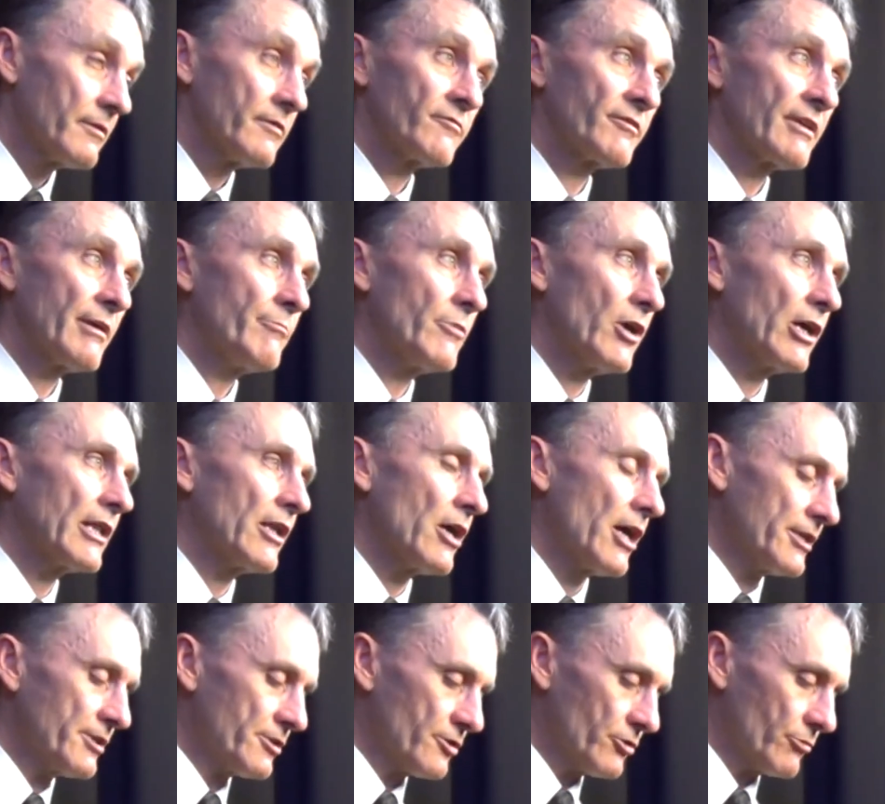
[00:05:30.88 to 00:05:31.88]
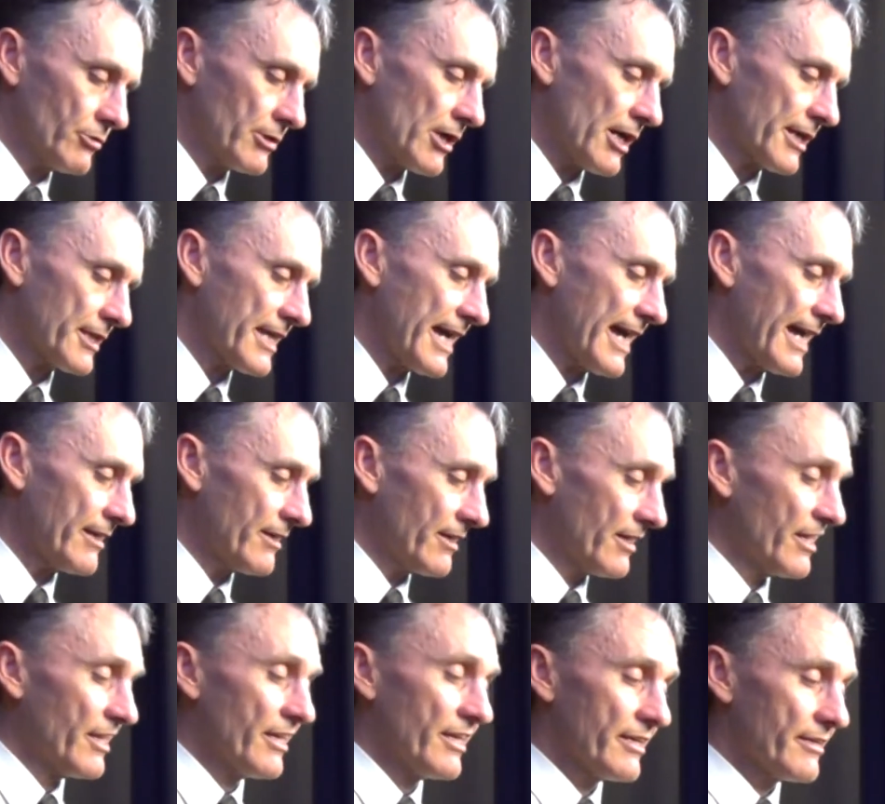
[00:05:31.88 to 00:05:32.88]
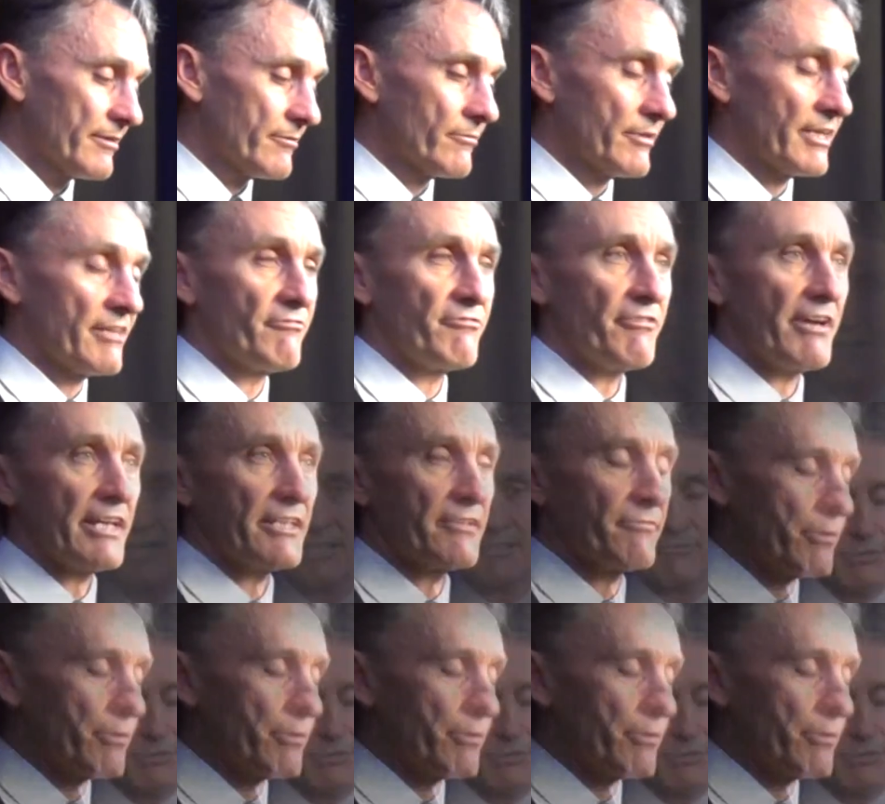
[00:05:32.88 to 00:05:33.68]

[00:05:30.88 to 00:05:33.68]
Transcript: Some might like to do it like that. In fact, if